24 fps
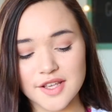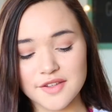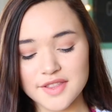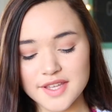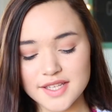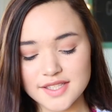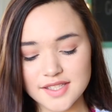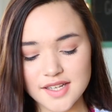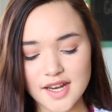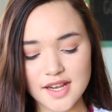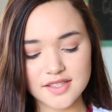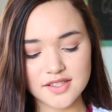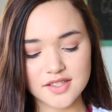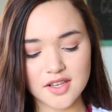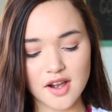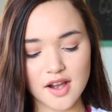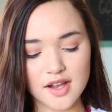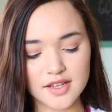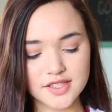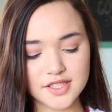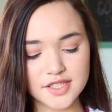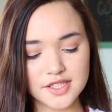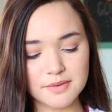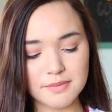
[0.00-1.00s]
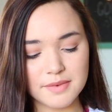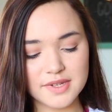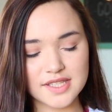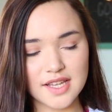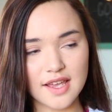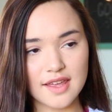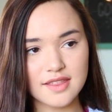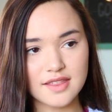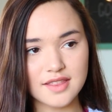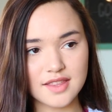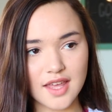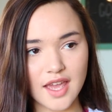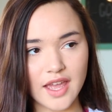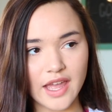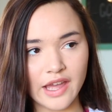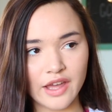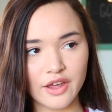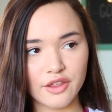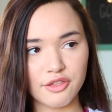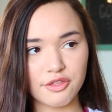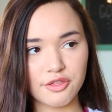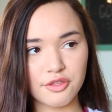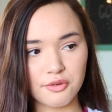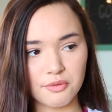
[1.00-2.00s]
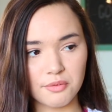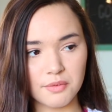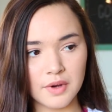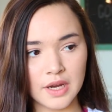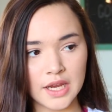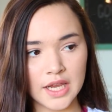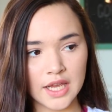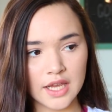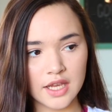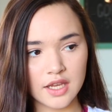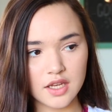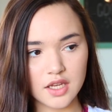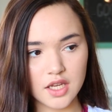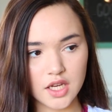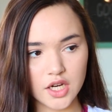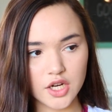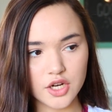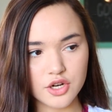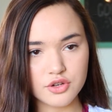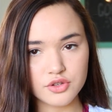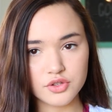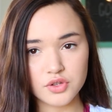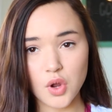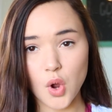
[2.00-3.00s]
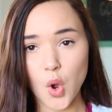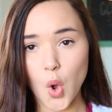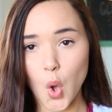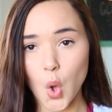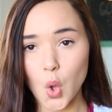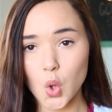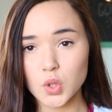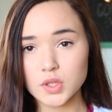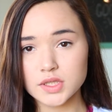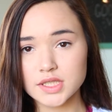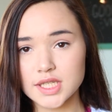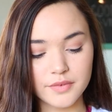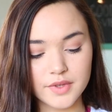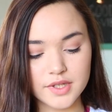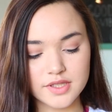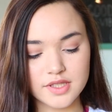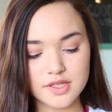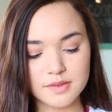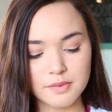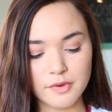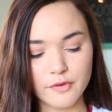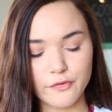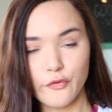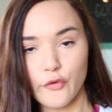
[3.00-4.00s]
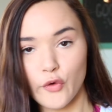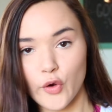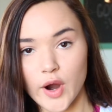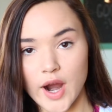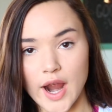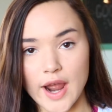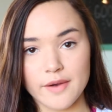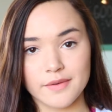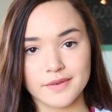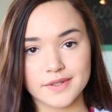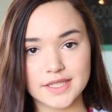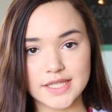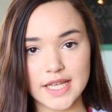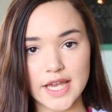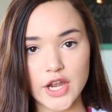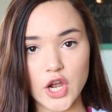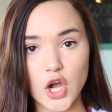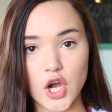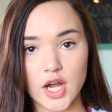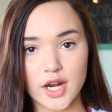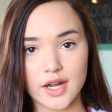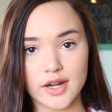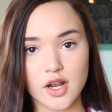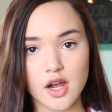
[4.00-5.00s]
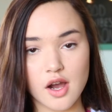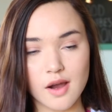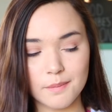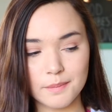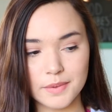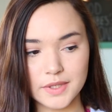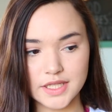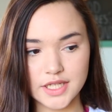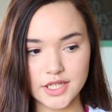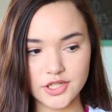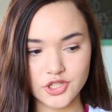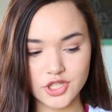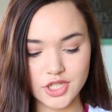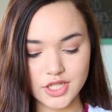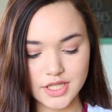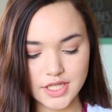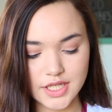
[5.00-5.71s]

this next costume is, I think, 3 years old. This is before I was like on competition